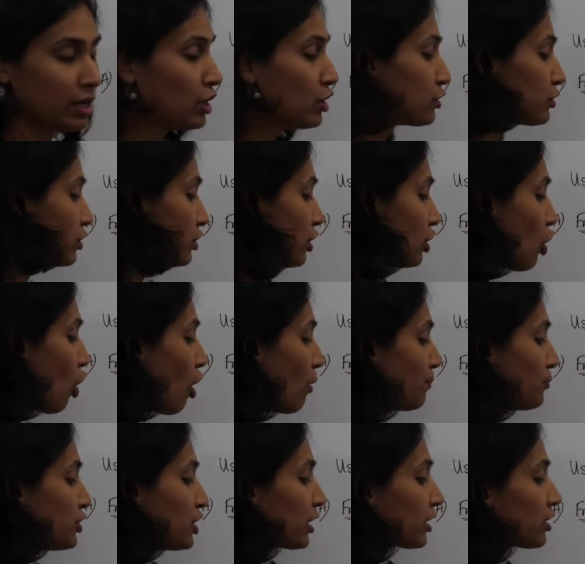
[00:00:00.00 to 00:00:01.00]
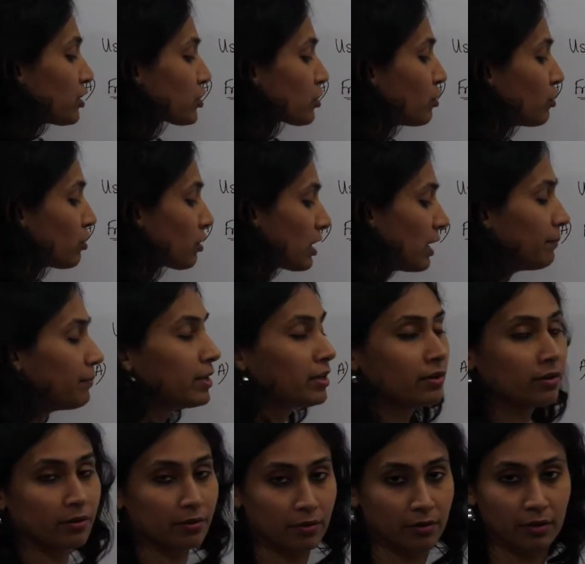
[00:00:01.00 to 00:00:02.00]
So the object is going to come
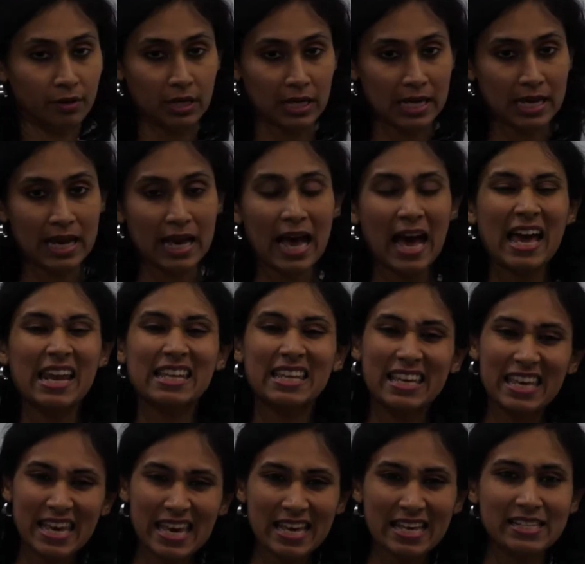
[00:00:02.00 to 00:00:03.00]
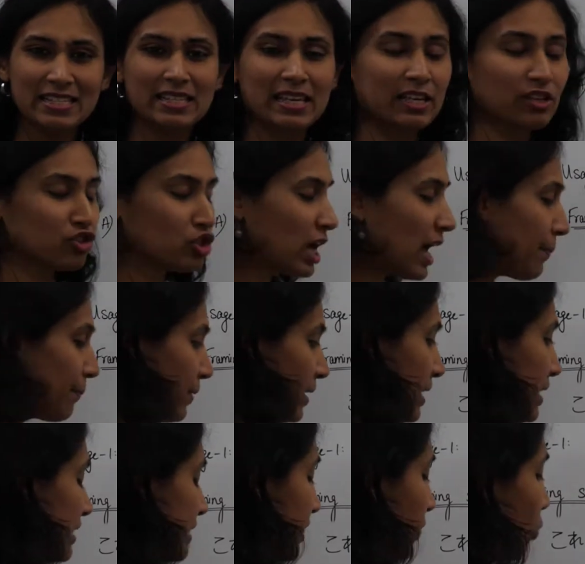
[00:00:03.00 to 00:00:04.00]
here. And keys in
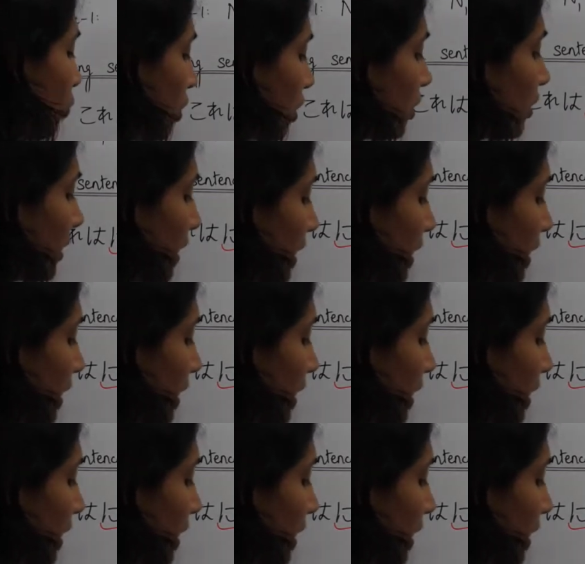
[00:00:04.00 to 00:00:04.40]
Japanese, the word